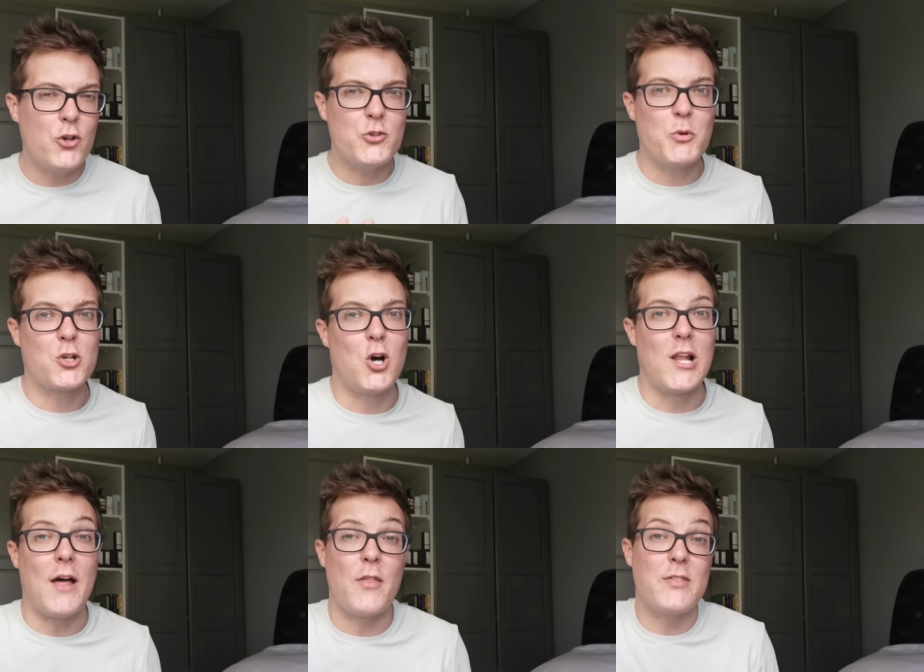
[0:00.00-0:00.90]
I also want to
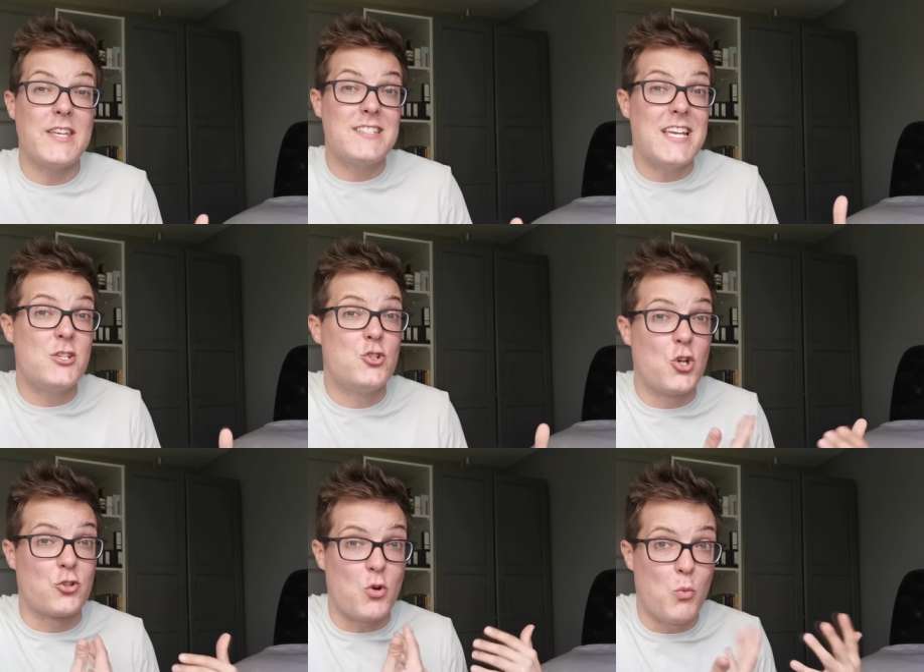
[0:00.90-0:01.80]
call out that this is
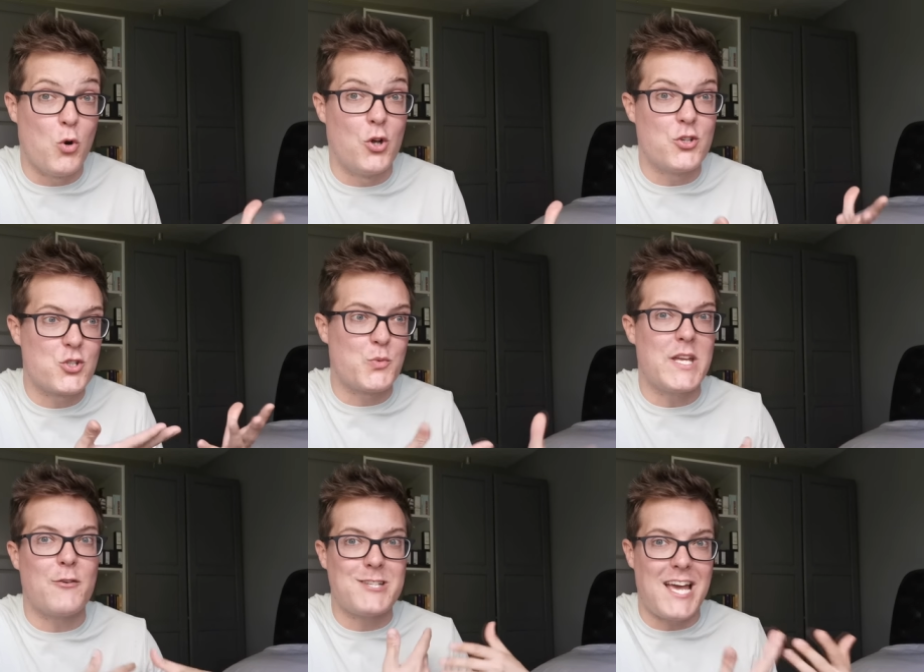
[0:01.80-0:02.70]
just one
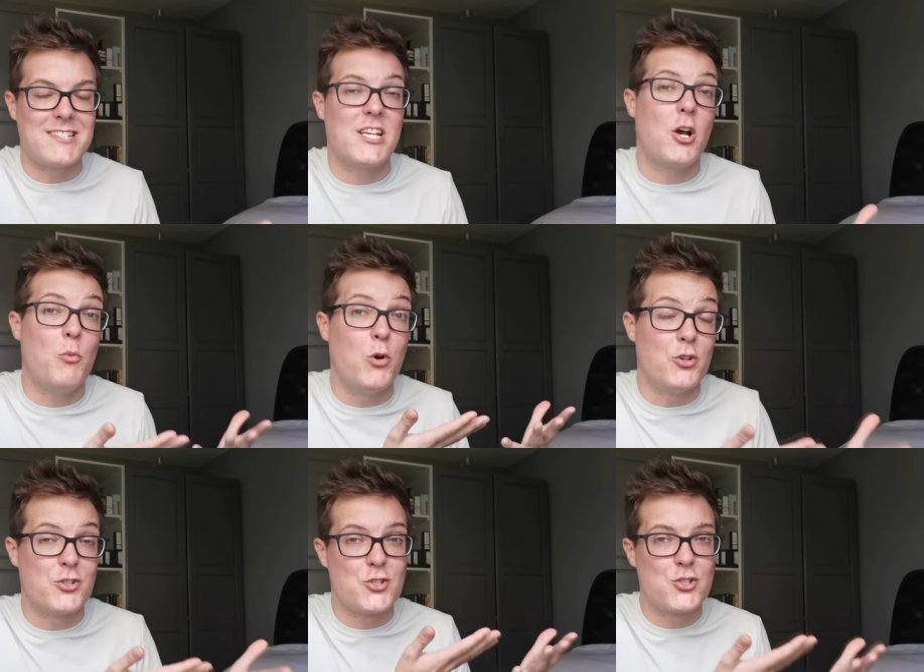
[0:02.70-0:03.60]
suite of testing and
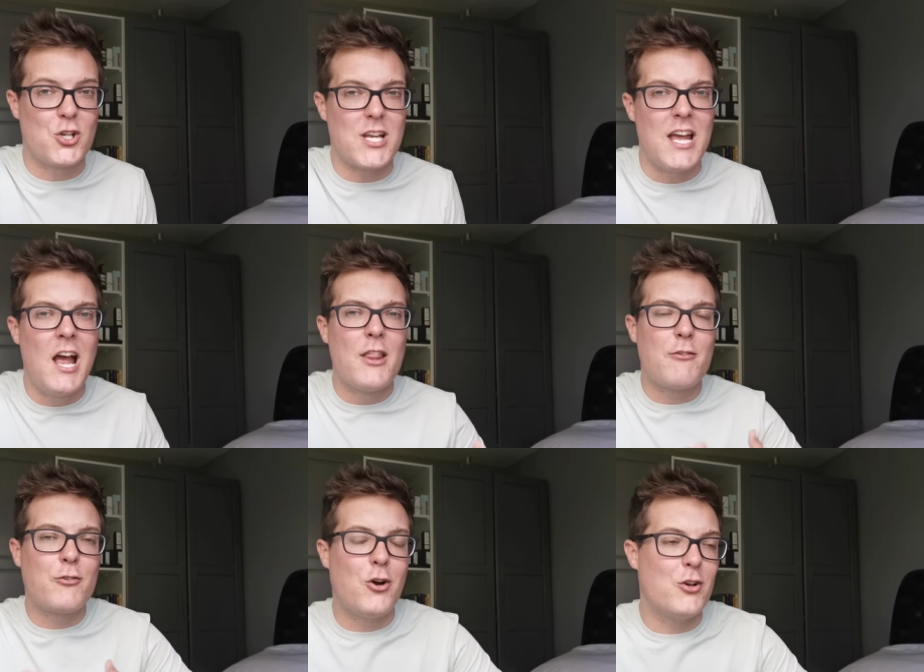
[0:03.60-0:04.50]
one study.
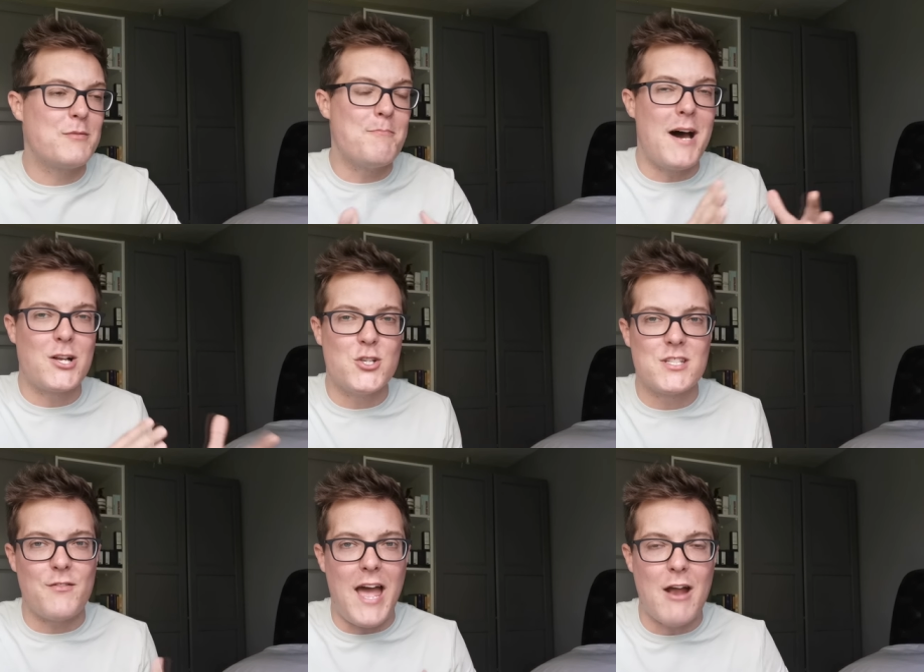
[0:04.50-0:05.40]
There are, of course,
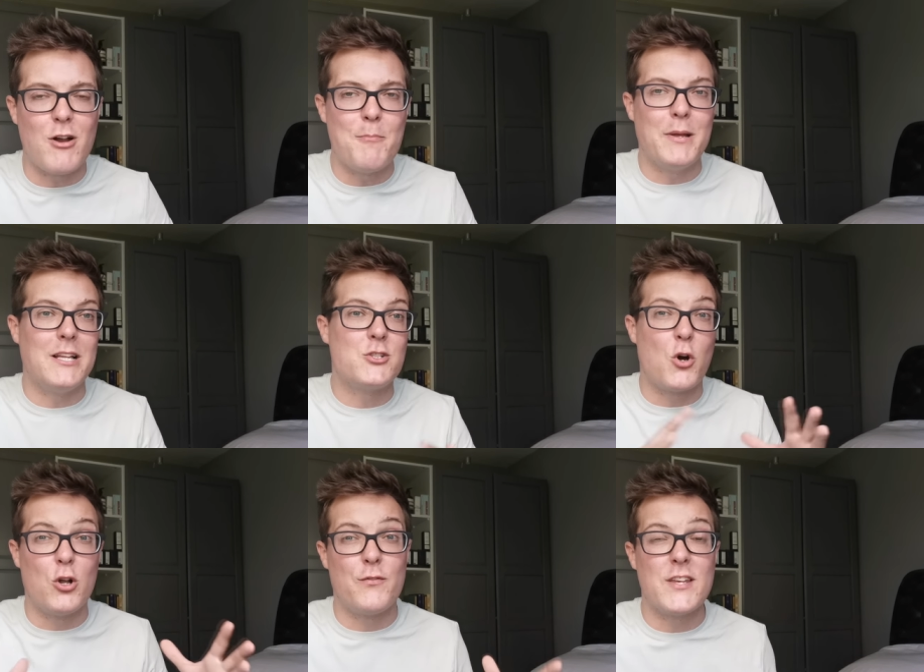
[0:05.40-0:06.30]
margins of error built
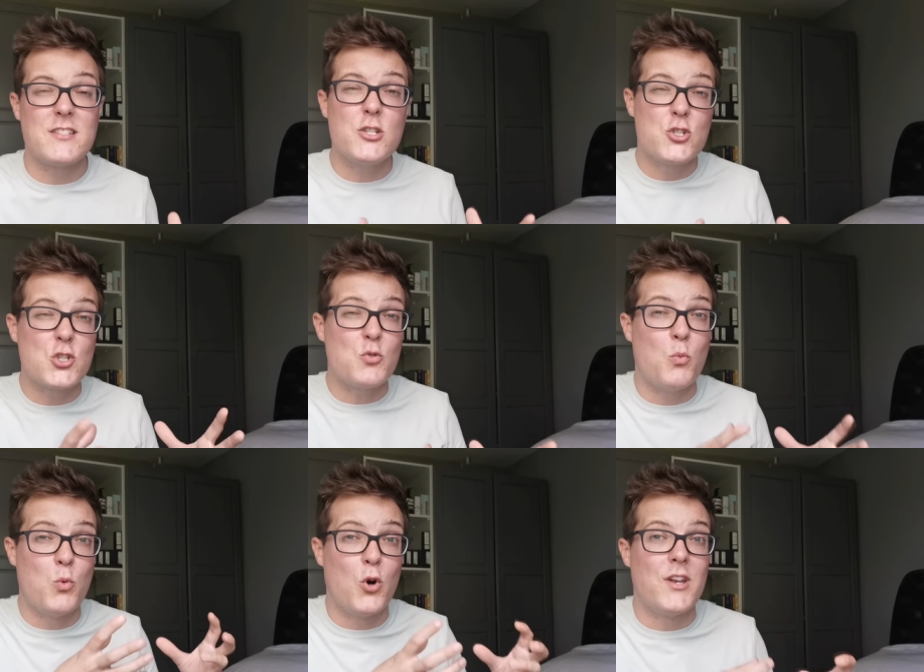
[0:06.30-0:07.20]
into all of this, and it's just
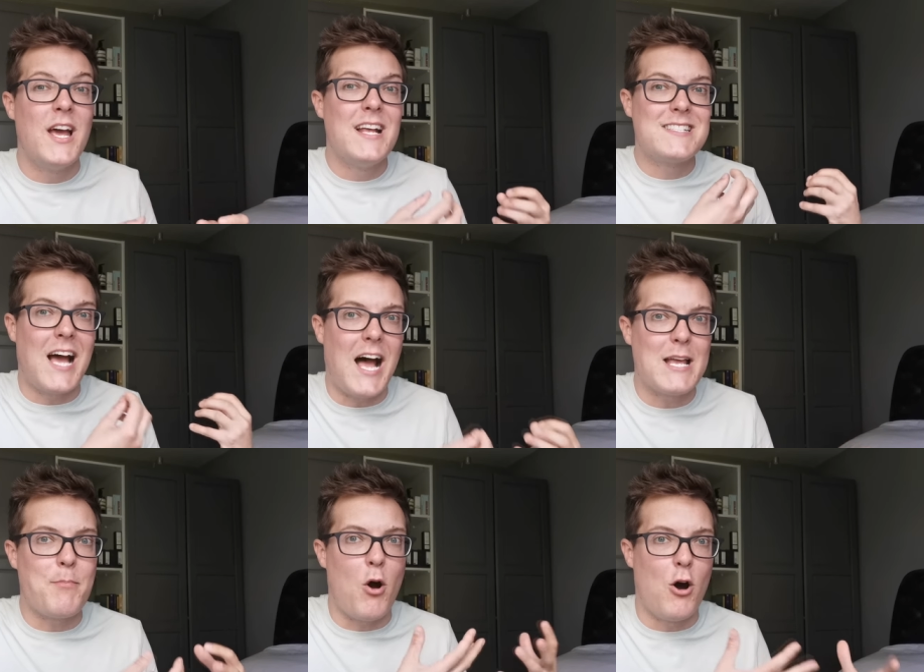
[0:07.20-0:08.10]
one
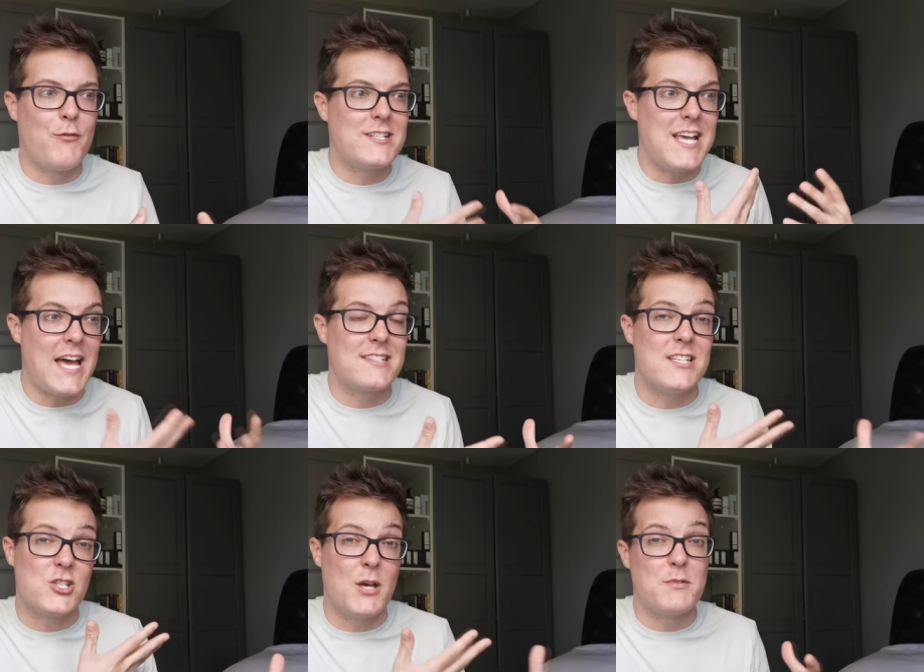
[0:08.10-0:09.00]
type of
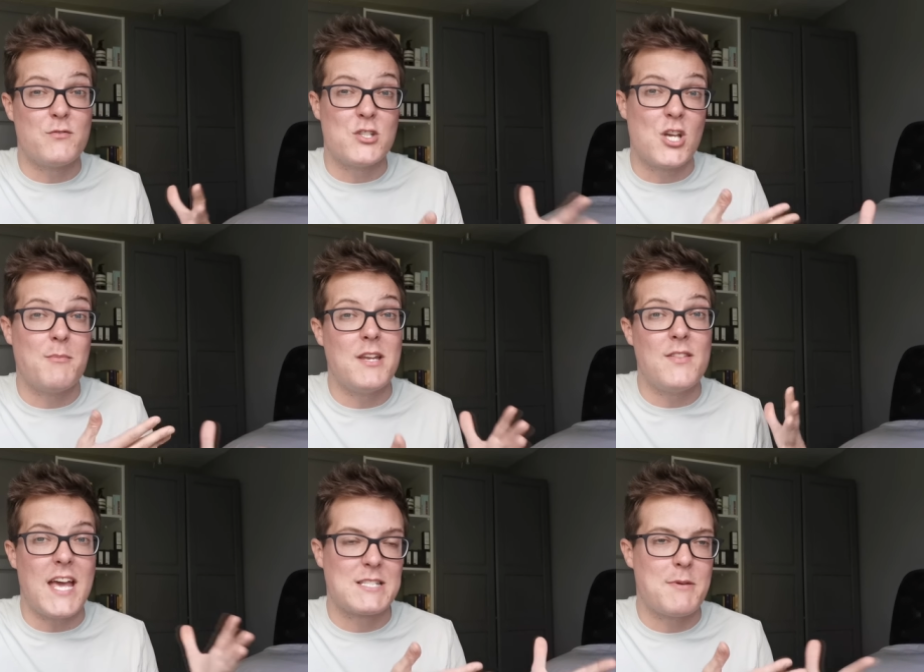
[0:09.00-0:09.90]
test in terms of
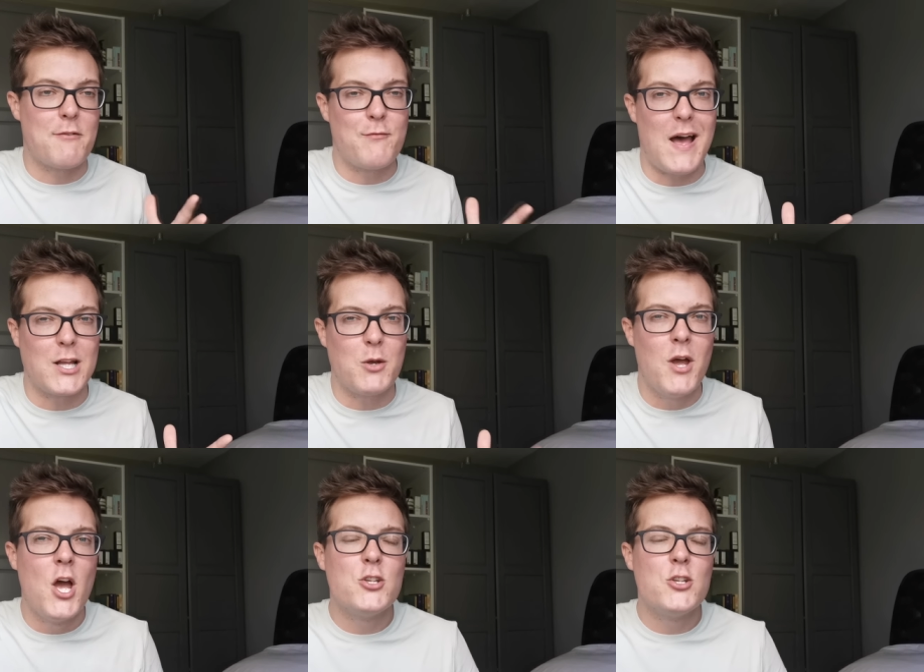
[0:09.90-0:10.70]
determining the SPF value.